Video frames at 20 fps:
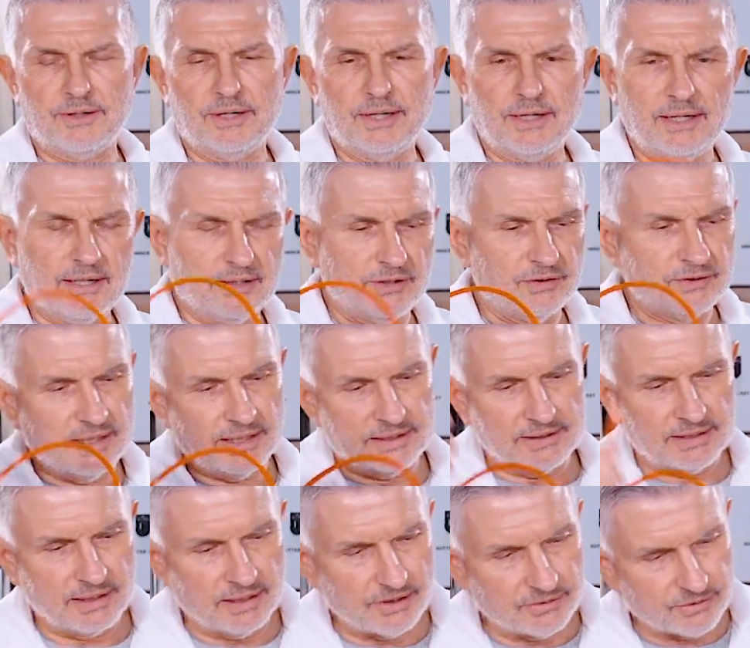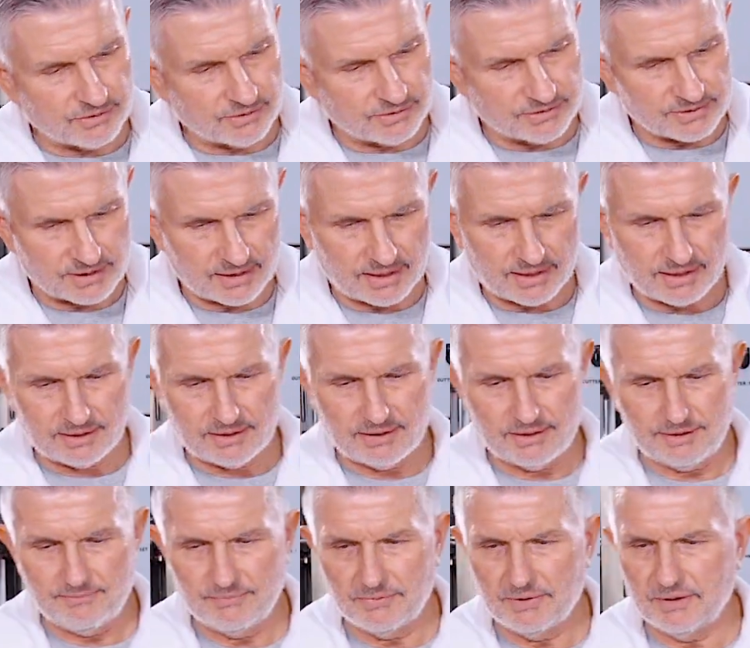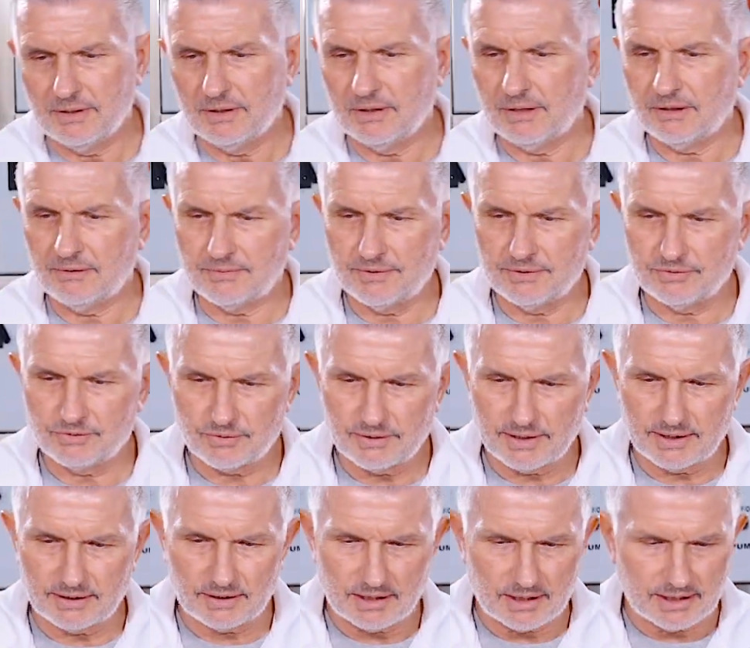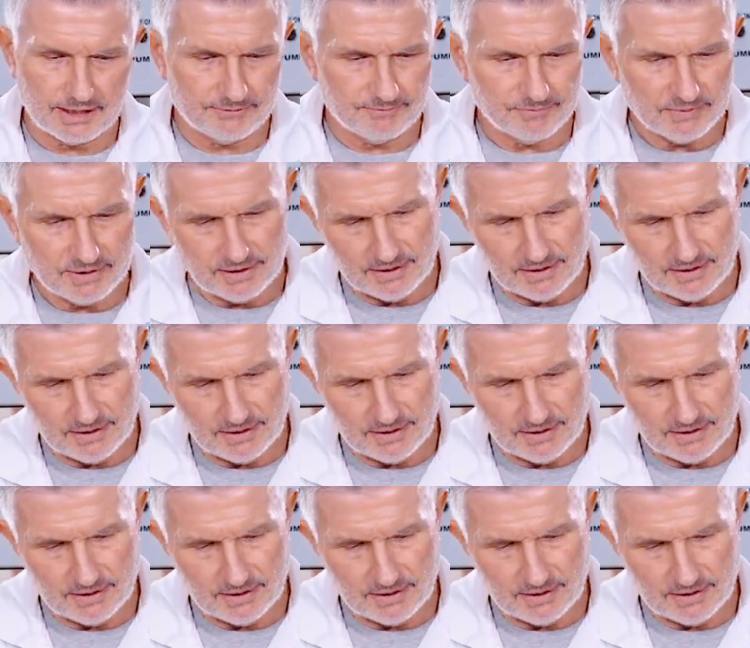And you take the other side of the drain line